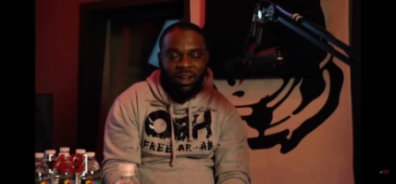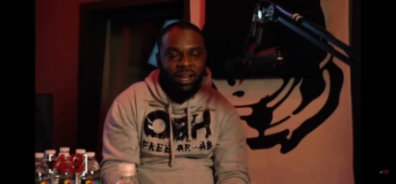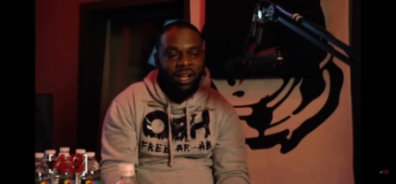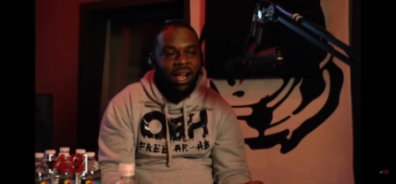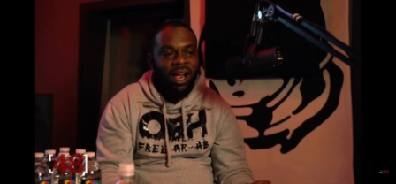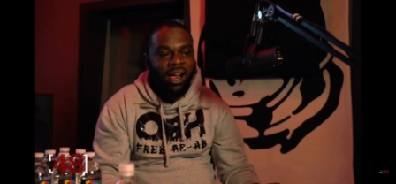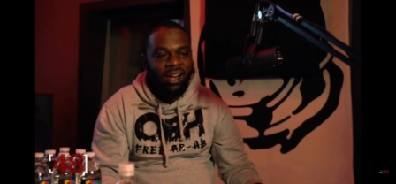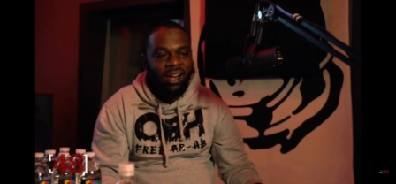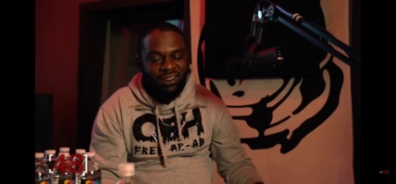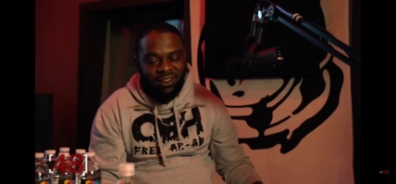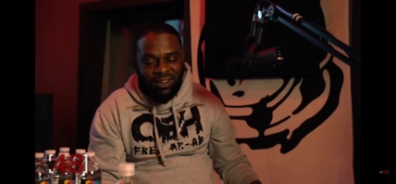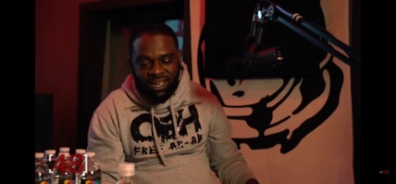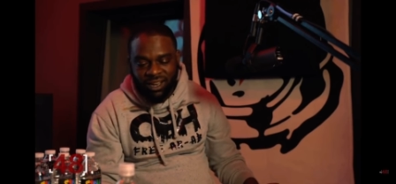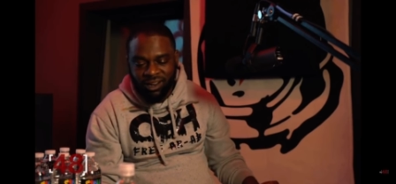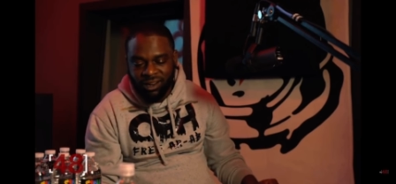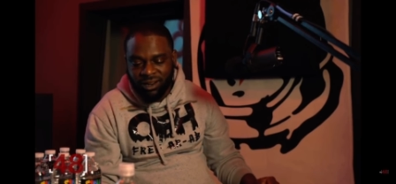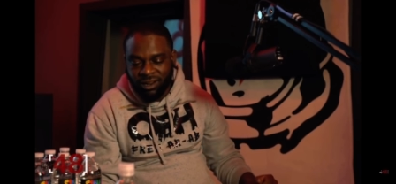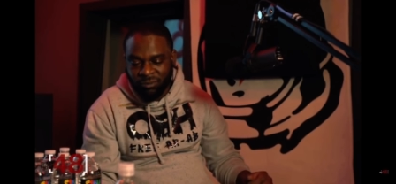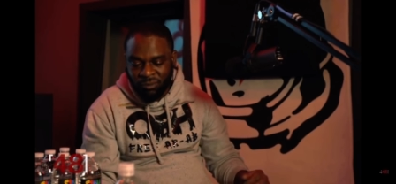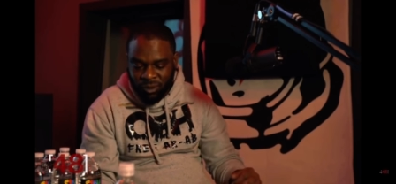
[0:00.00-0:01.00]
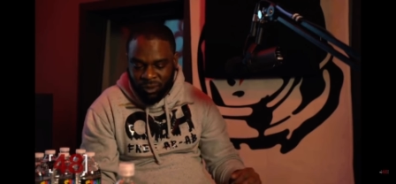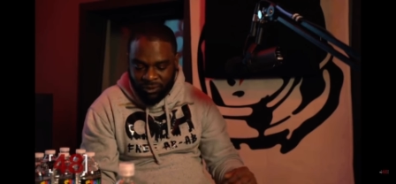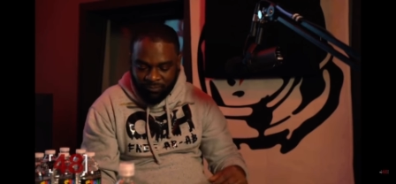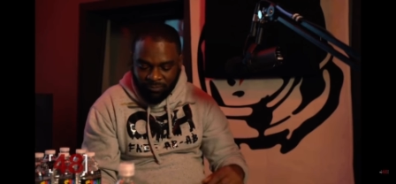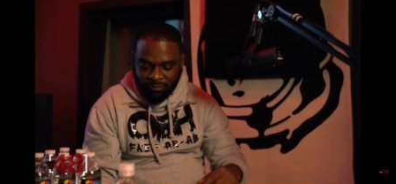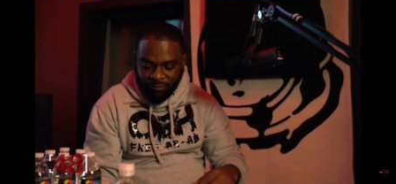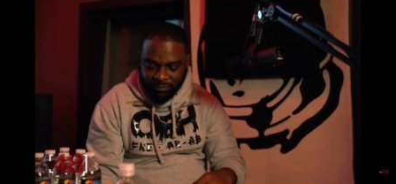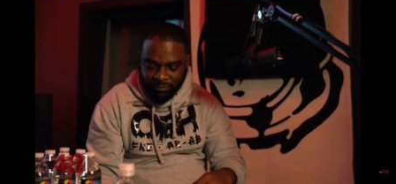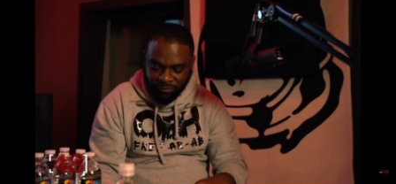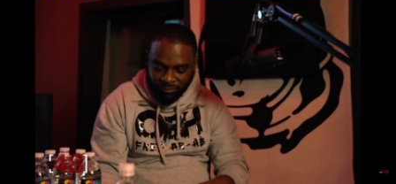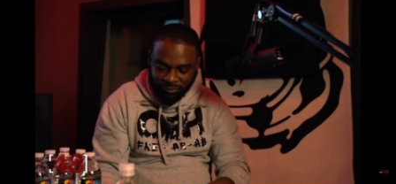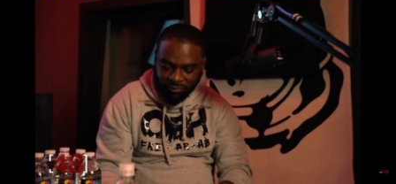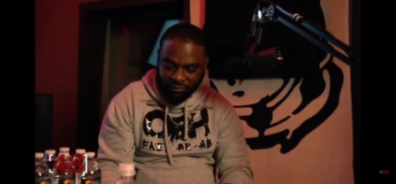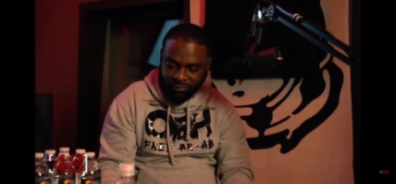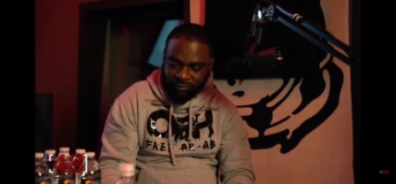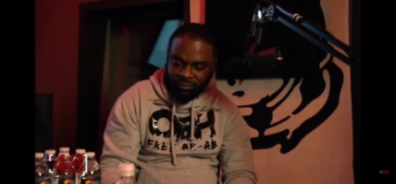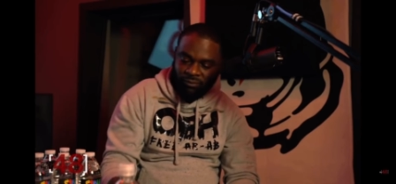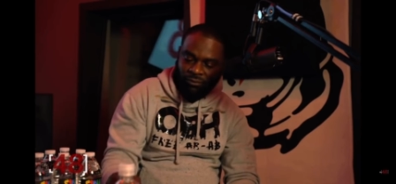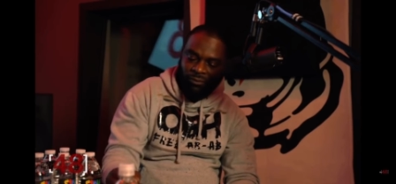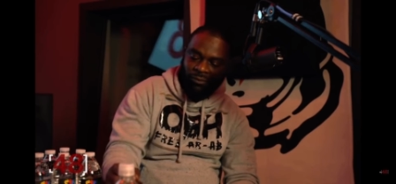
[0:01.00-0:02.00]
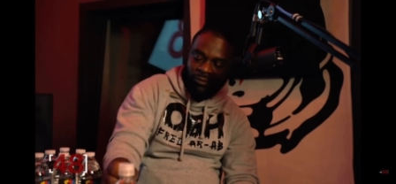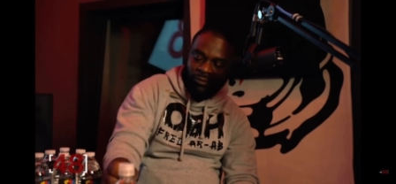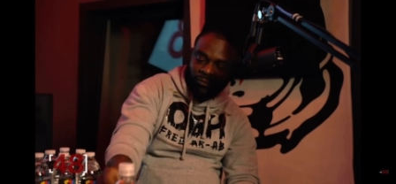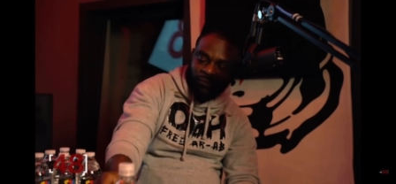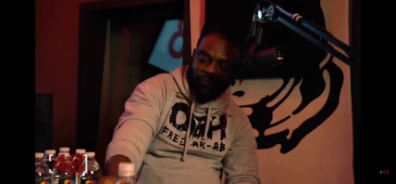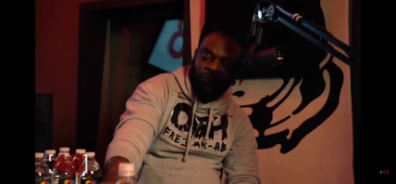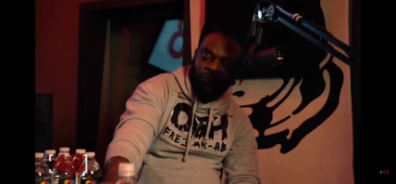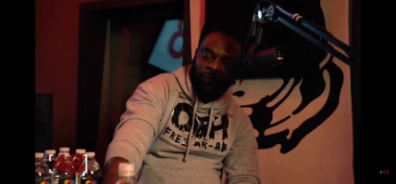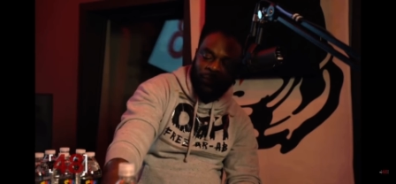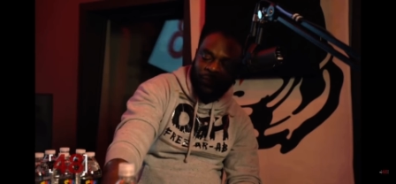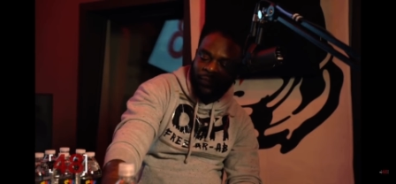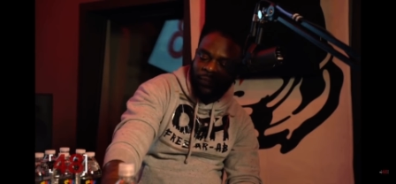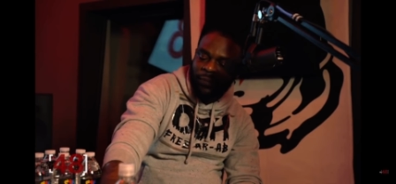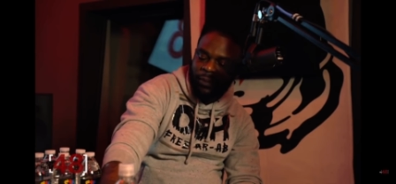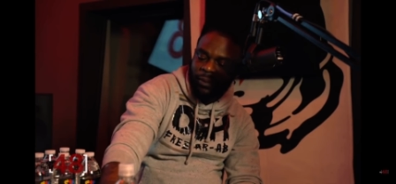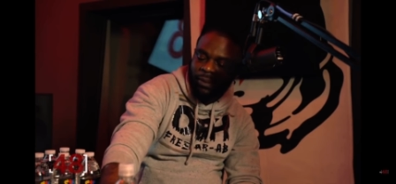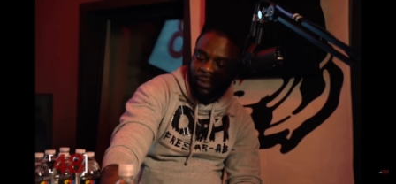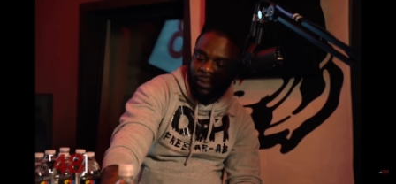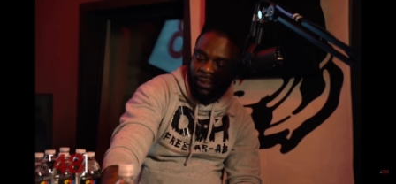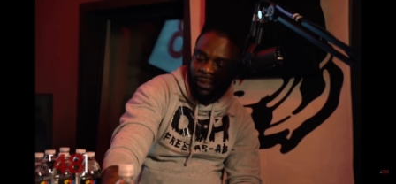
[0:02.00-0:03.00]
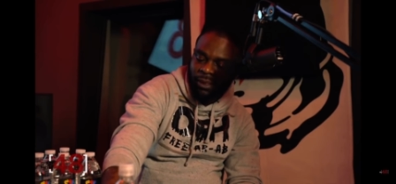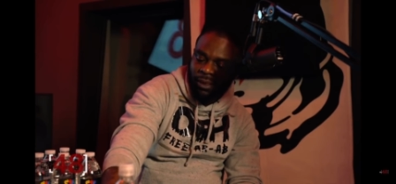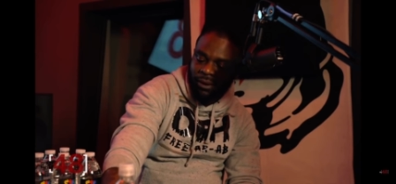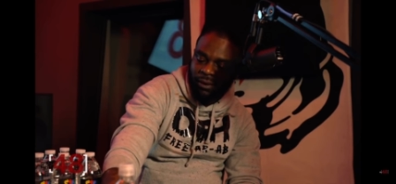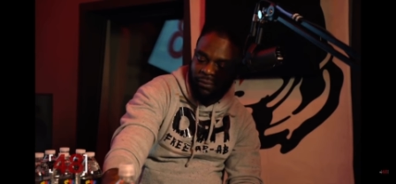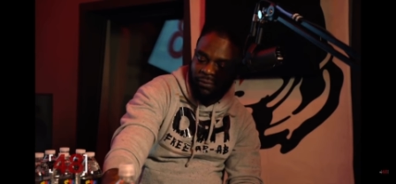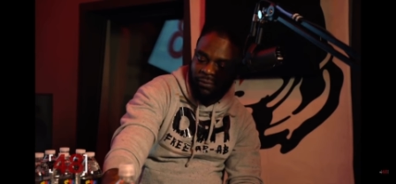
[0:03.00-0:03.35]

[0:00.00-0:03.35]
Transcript: Great great heart. Good heart. You know what I mean?